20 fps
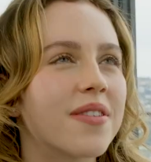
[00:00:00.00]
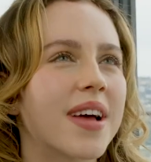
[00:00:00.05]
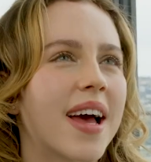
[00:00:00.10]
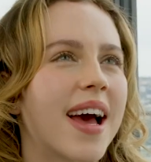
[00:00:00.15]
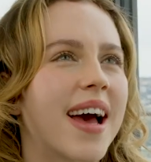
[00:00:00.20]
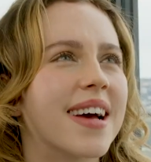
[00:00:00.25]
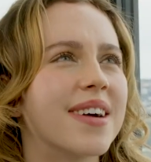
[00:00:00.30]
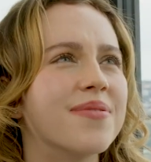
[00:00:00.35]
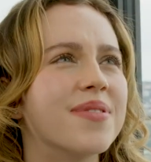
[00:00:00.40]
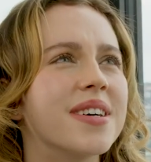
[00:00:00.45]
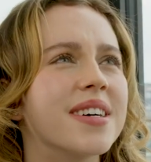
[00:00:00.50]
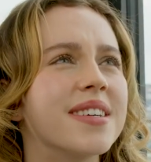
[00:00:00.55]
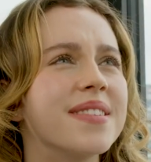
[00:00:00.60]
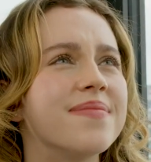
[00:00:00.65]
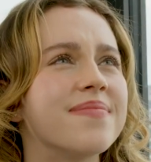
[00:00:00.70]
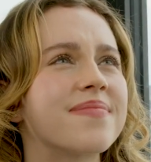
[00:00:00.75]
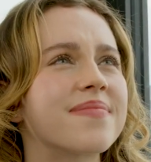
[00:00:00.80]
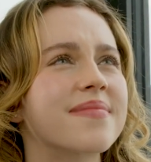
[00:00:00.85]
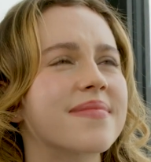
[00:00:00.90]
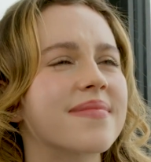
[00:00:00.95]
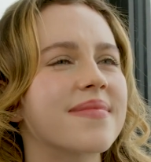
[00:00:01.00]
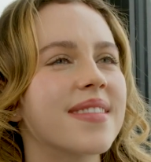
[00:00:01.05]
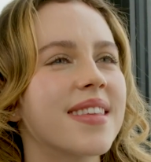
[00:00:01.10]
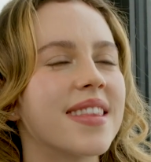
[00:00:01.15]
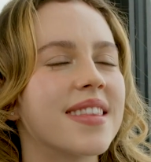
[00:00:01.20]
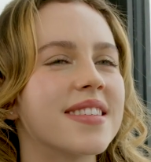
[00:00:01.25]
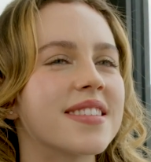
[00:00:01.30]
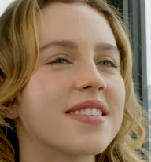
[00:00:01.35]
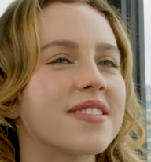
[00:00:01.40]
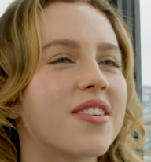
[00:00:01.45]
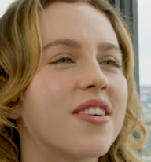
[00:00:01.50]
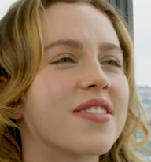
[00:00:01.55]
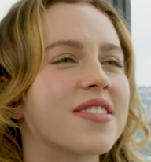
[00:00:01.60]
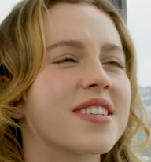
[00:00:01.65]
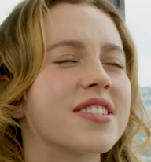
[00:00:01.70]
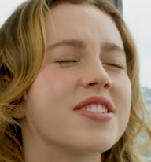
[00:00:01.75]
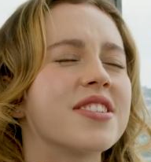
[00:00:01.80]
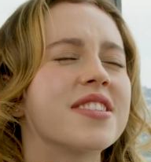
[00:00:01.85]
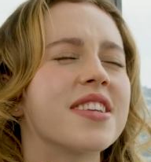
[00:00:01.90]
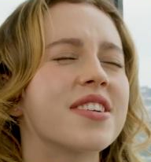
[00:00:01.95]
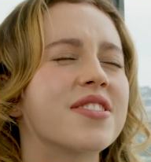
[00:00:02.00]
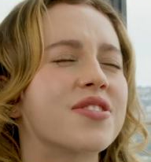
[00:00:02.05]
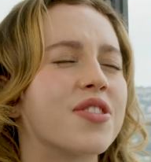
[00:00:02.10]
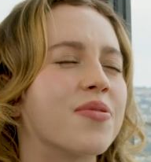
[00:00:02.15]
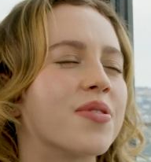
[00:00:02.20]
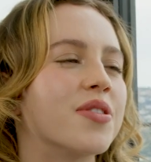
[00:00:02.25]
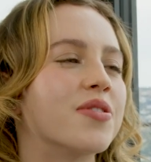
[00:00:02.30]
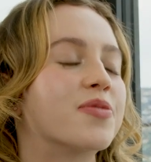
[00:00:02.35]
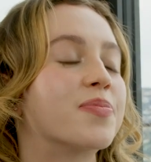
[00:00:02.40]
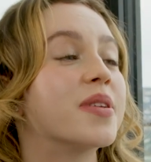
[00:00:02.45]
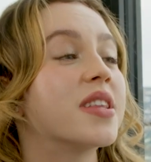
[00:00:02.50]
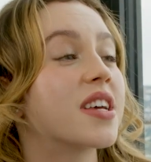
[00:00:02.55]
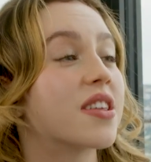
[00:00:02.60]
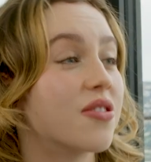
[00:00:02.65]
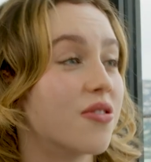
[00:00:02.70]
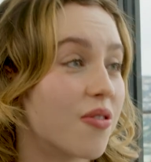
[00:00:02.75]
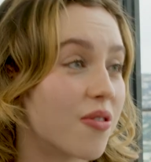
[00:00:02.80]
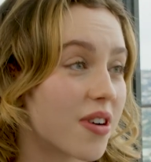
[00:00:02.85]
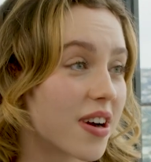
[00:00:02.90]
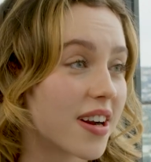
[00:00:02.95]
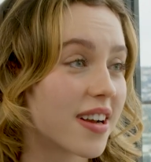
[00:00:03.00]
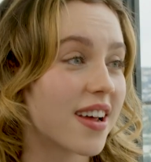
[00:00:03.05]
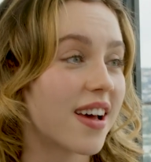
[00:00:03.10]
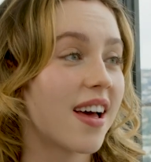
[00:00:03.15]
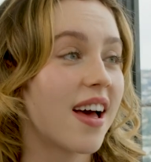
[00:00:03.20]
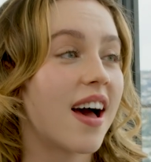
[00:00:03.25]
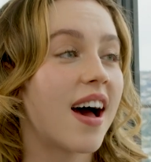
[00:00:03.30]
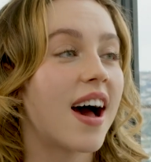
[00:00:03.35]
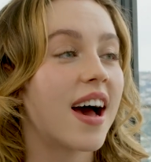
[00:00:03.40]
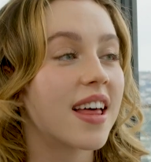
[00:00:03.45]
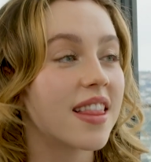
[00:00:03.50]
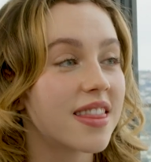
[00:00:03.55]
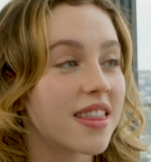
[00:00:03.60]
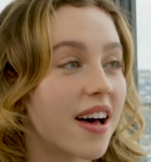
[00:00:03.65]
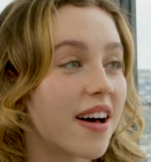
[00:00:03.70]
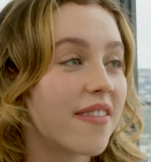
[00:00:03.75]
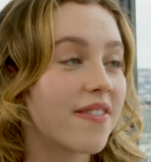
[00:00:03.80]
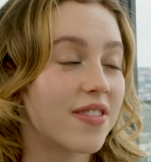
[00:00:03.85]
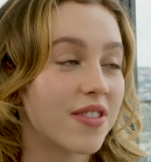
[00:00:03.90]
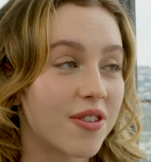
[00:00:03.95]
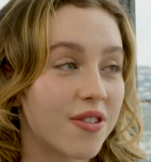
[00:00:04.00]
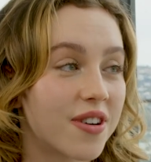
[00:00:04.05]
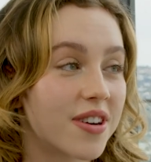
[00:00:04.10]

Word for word: Okay. Well. This is hard because she's like so huge, but like Lorde, I love yeah.